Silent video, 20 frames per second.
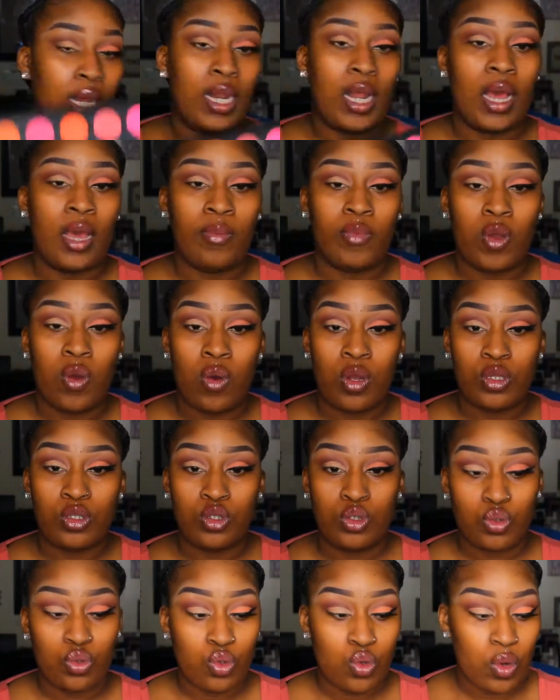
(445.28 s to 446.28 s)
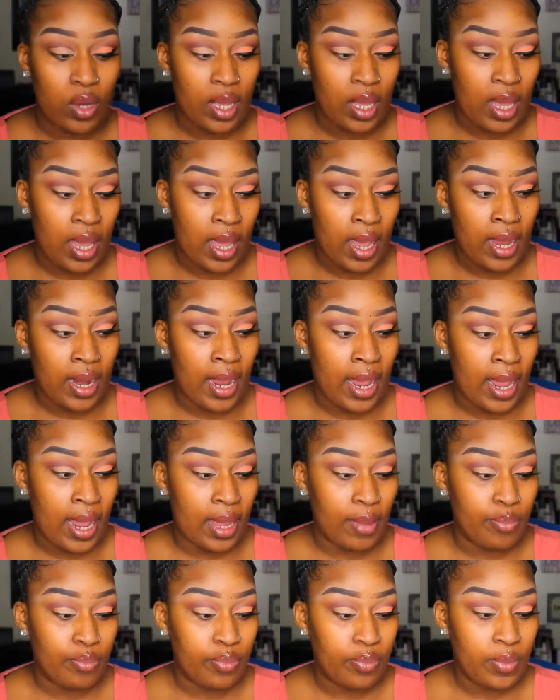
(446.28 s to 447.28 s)
and I'm going to go ahead
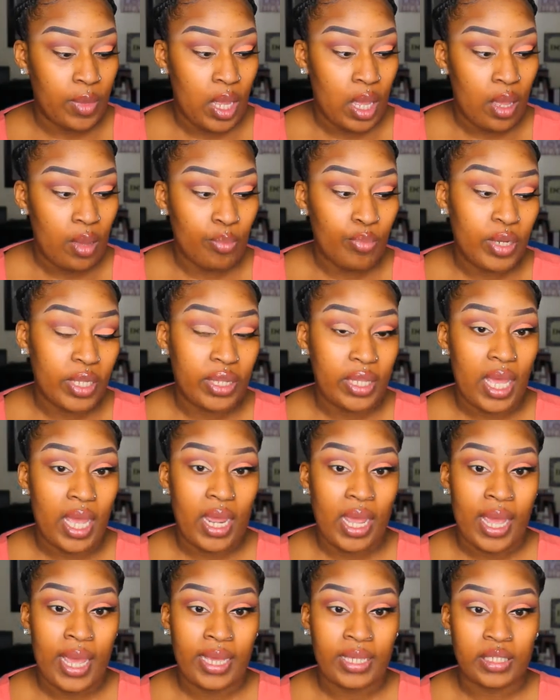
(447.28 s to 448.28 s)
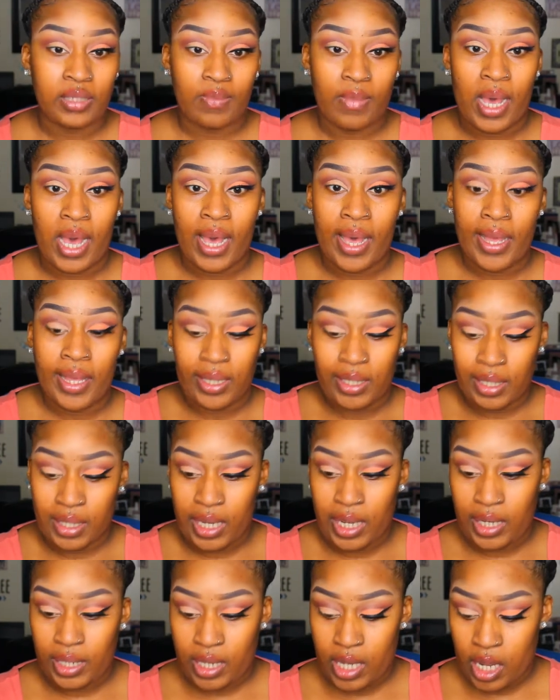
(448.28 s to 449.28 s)
and put that as my
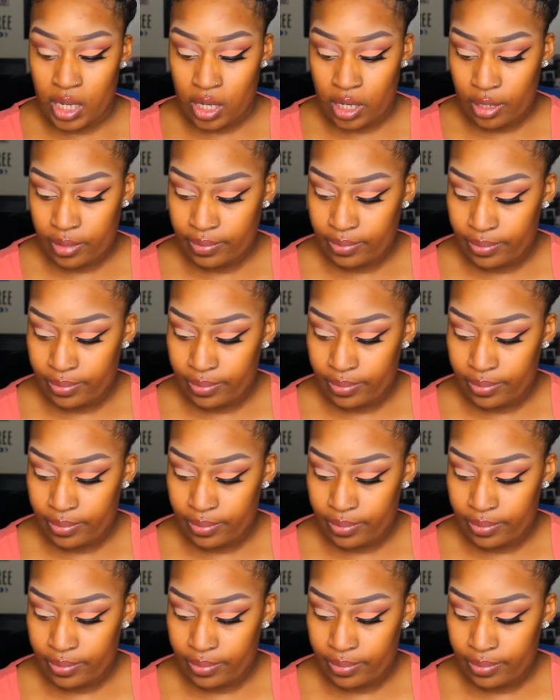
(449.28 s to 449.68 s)
lid color.